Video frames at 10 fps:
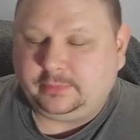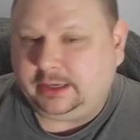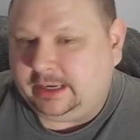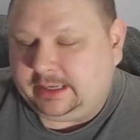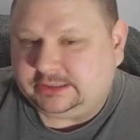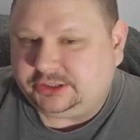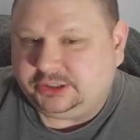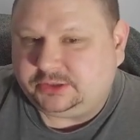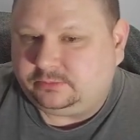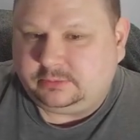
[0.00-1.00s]
And that's
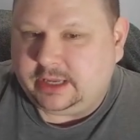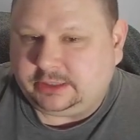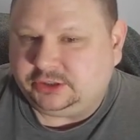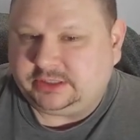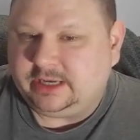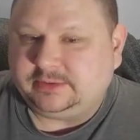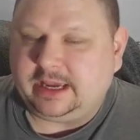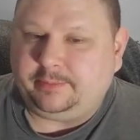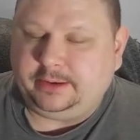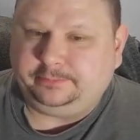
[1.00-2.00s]
just, it just keeps happening.